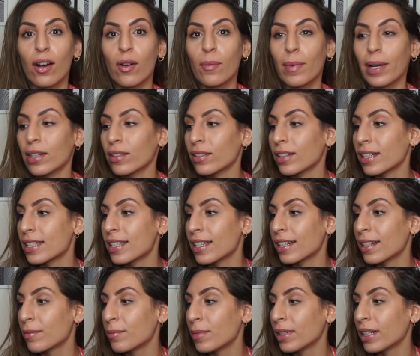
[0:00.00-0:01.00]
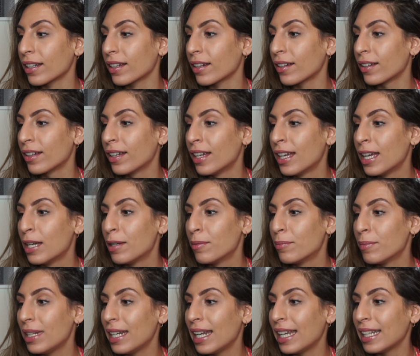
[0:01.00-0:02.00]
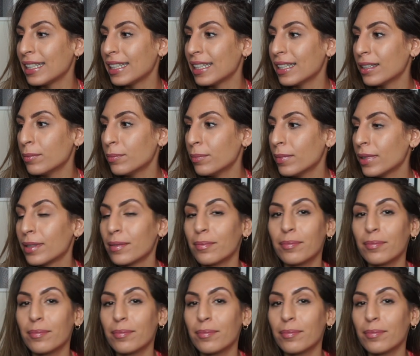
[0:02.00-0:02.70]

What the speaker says: Oh my god, I said it a minute ago. Millennium.